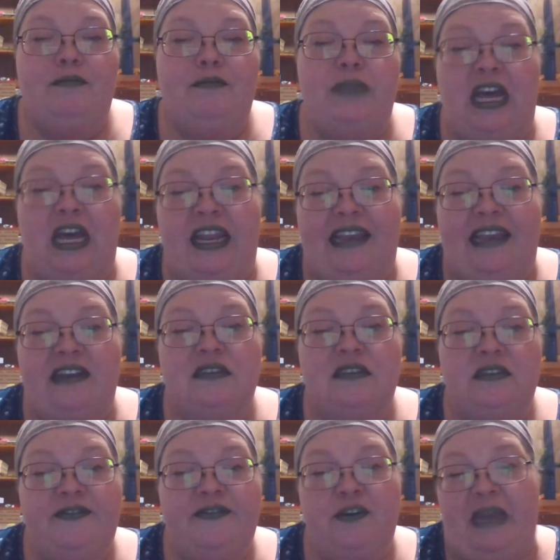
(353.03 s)
plotting
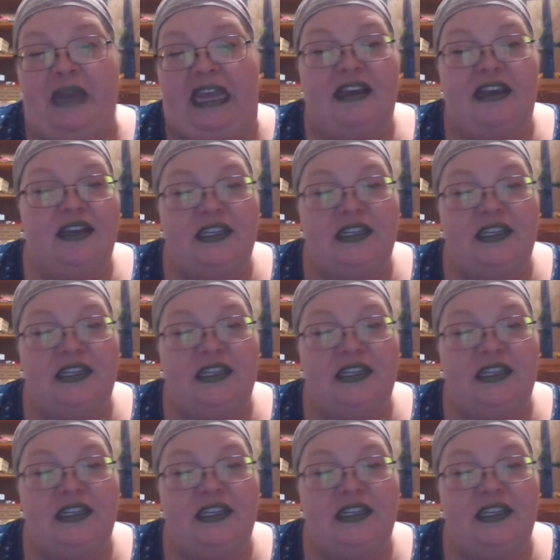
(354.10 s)
for me.